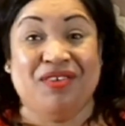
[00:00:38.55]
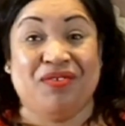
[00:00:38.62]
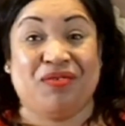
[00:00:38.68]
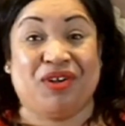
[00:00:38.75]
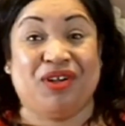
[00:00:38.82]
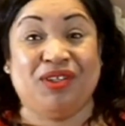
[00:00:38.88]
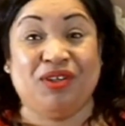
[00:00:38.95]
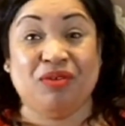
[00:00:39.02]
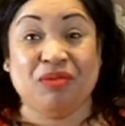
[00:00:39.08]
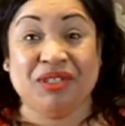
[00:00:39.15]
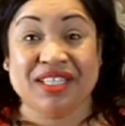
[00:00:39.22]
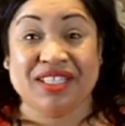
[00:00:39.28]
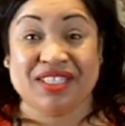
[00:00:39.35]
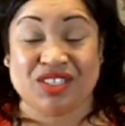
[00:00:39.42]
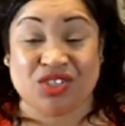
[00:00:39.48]
We're
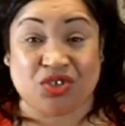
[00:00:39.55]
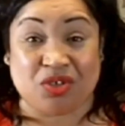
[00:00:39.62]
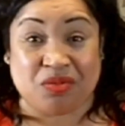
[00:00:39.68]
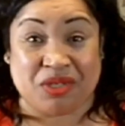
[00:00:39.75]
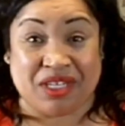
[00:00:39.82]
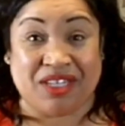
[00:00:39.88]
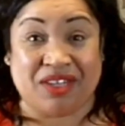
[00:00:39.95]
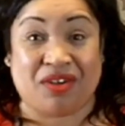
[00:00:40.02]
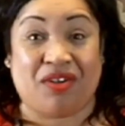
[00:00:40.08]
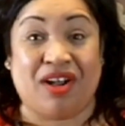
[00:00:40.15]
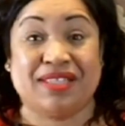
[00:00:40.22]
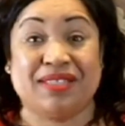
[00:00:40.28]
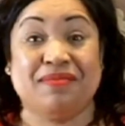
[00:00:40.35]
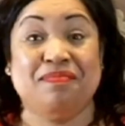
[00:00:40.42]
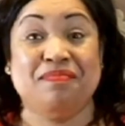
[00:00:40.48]
globally distributed
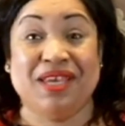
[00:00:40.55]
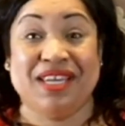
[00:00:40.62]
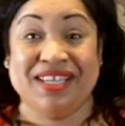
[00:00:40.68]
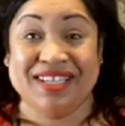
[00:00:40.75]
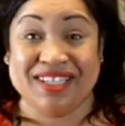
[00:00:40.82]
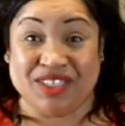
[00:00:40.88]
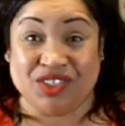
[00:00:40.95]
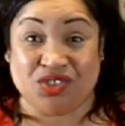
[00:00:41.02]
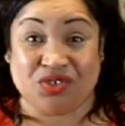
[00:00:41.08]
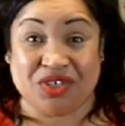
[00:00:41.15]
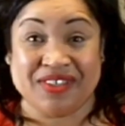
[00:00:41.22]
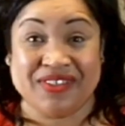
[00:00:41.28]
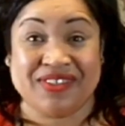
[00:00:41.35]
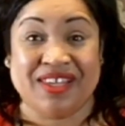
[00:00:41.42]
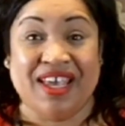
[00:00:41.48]
across many
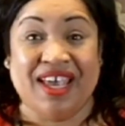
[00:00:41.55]
countries,